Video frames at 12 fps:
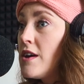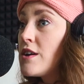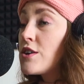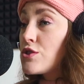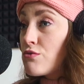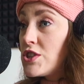
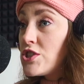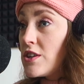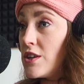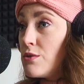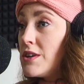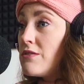Yeah. Because so
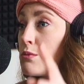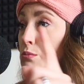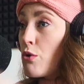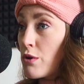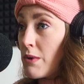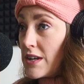originally you had even
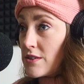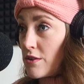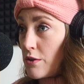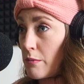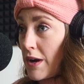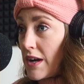more weight
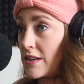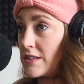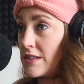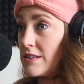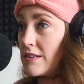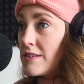on your back, I
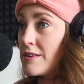had didn't about